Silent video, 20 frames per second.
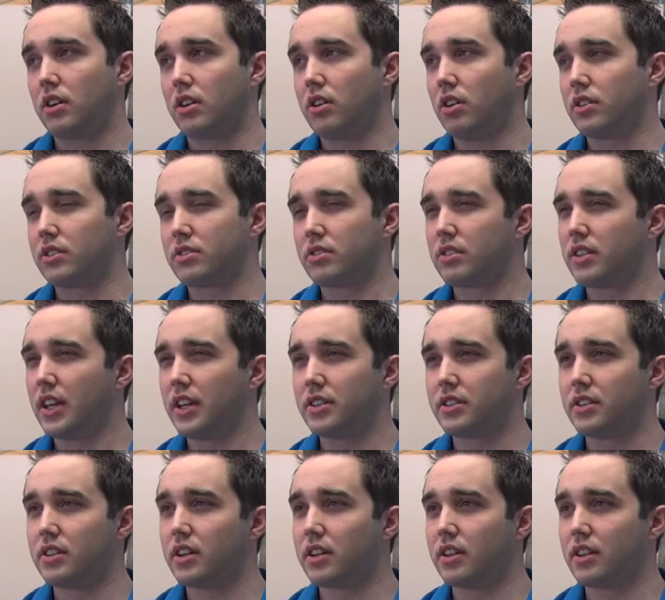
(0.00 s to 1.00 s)

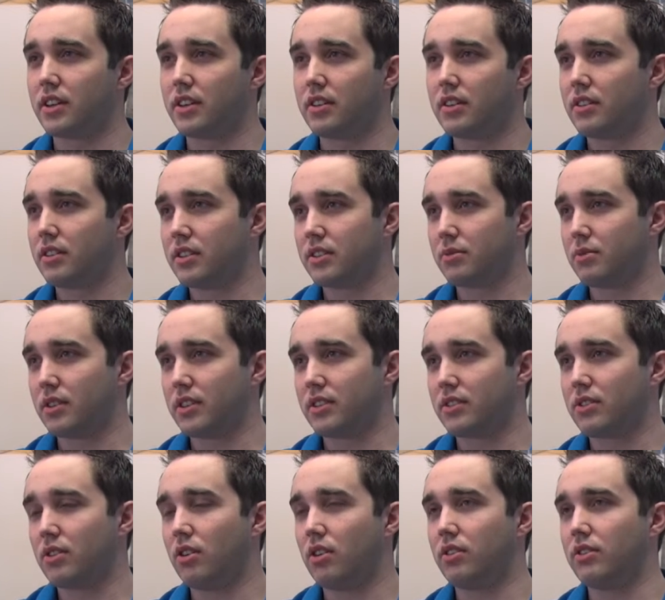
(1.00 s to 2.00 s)
consultation, I think is what
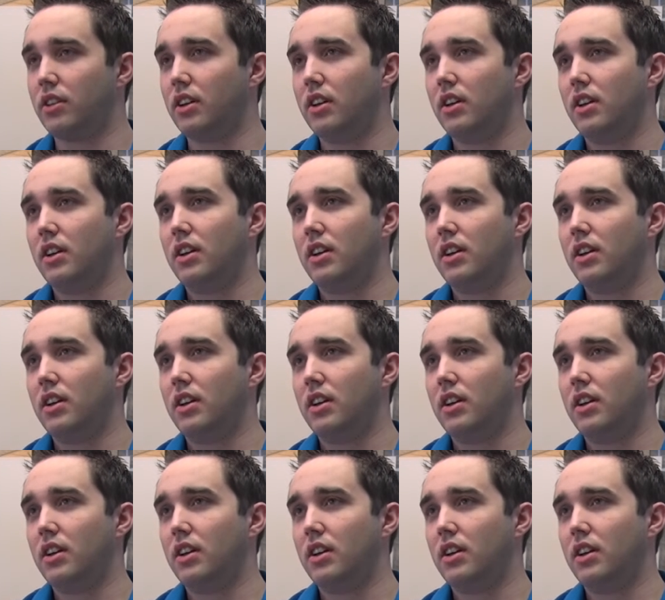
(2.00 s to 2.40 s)
it's called.